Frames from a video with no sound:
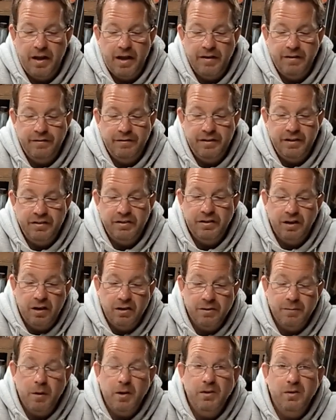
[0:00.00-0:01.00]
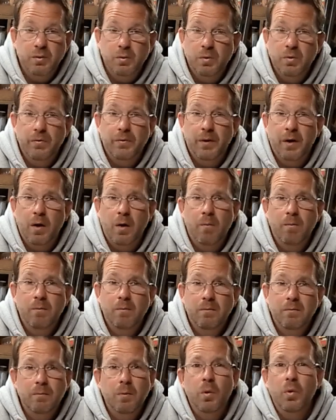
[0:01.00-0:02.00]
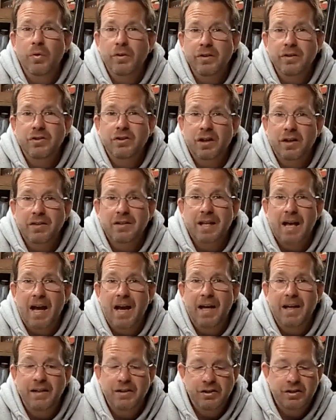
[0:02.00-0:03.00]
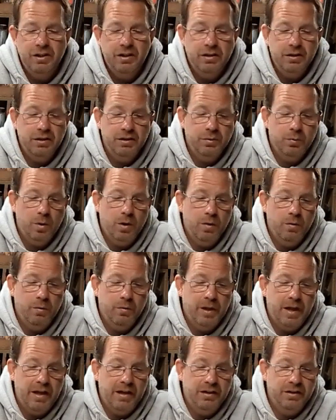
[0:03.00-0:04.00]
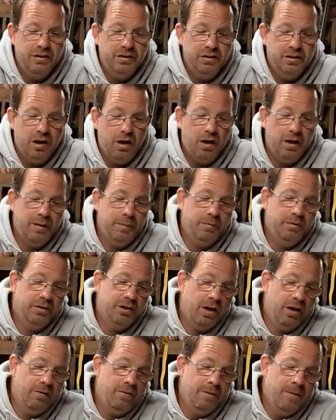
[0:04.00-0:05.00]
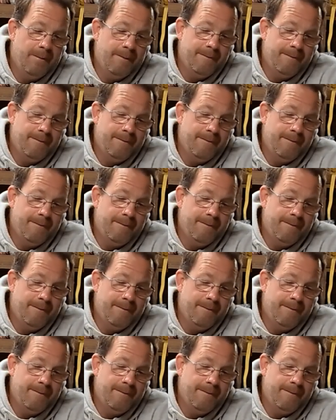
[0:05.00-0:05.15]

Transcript: and this starter motor will fit on more than just that engine as well, that engine type. So,